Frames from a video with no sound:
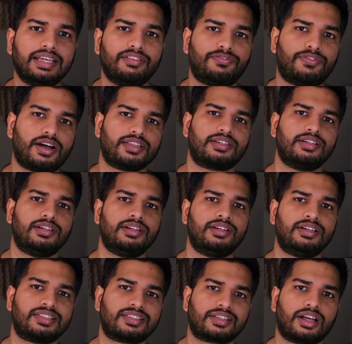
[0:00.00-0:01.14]
faster
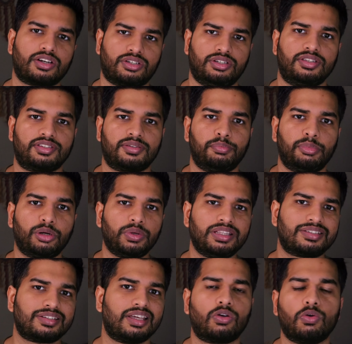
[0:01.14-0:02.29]
discussions between
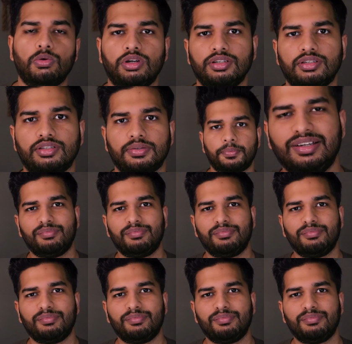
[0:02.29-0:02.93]
stakeholders